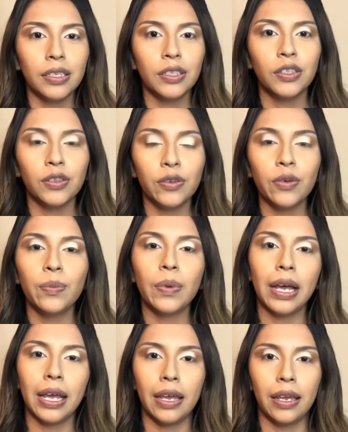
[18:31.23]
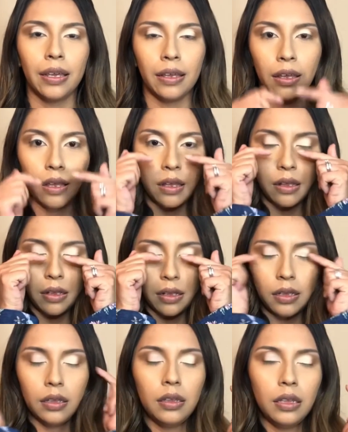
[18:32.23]
do my
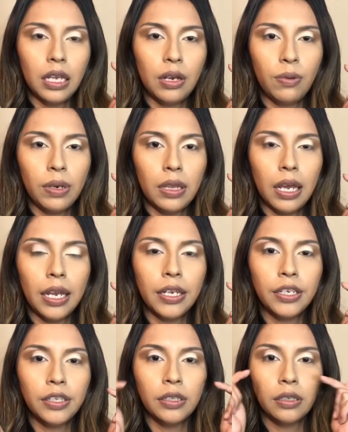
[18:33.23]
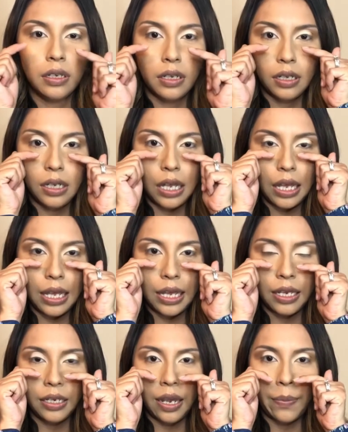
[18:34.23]
liquid liner
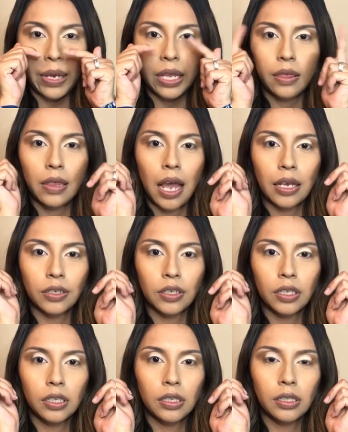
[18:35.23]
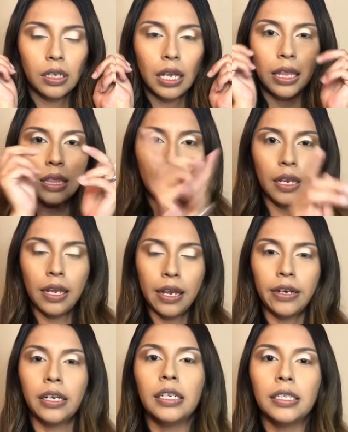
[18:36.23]
and my lashes, and then
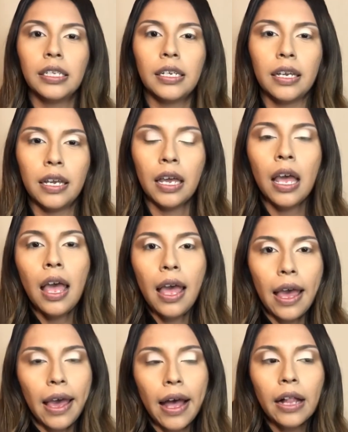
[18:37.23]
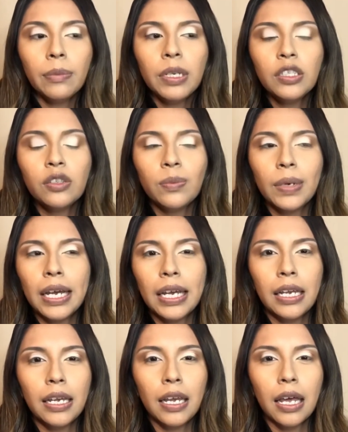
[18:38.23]
Erica's gonna help me do
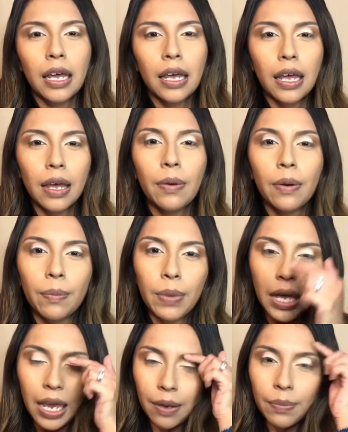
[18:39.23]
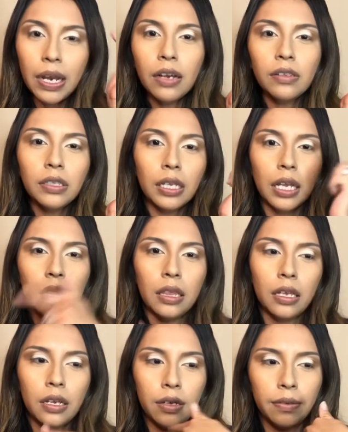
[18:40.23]
my eyebrows and
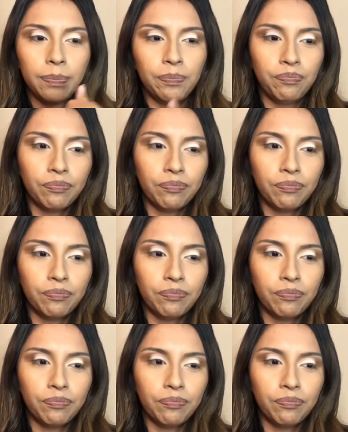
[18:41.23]
the